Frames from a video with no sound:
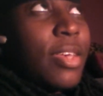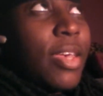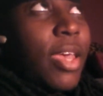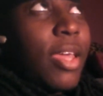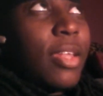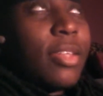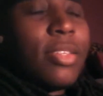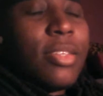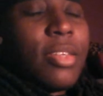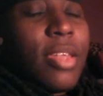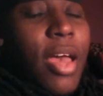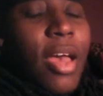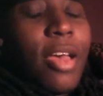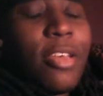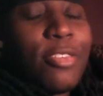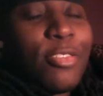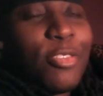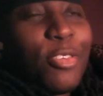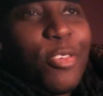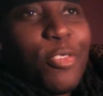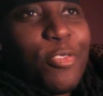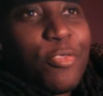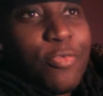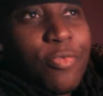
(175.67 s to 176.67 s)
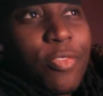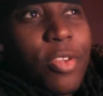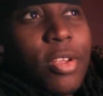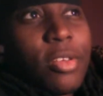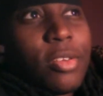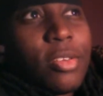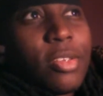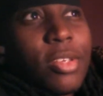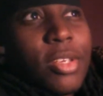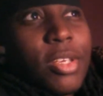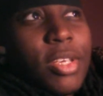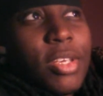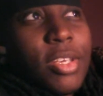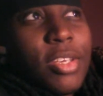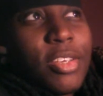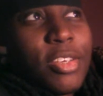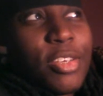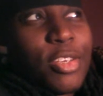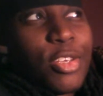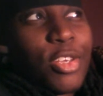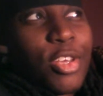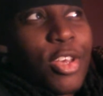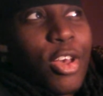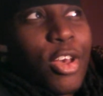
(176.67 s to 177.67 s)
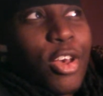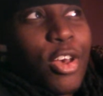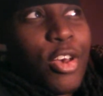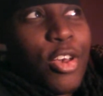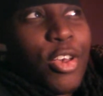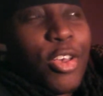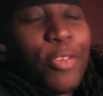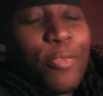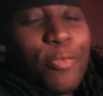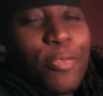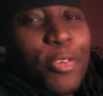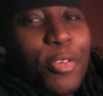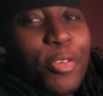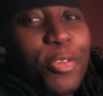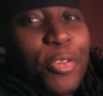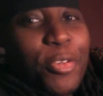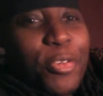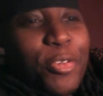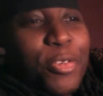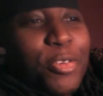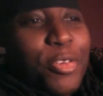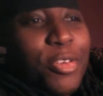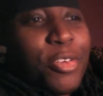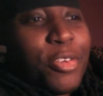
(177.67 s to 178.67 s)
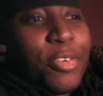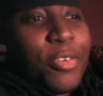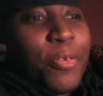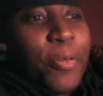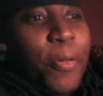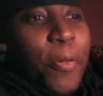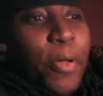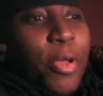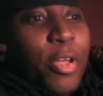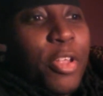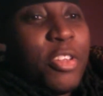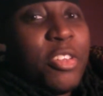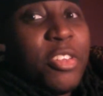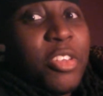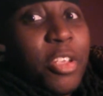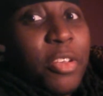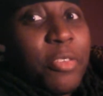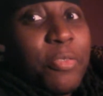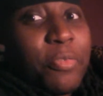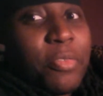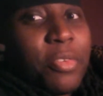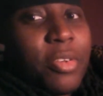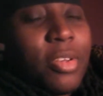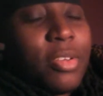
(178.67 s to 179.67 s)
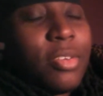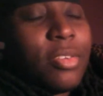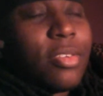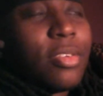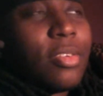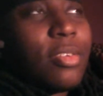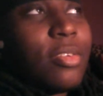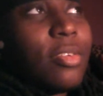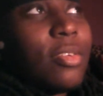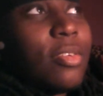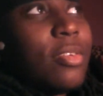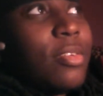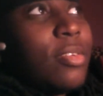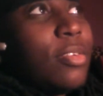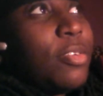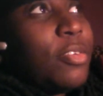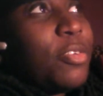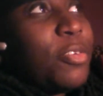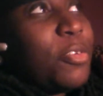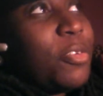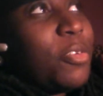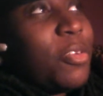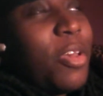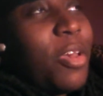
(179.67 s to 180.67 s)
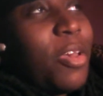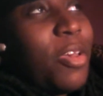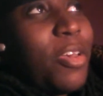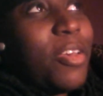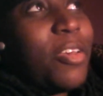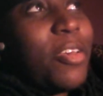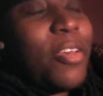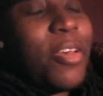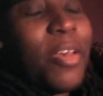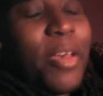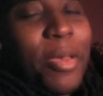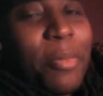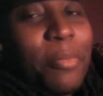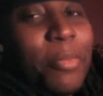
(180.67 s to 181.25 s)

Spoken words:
it's not so friendly if you're different, I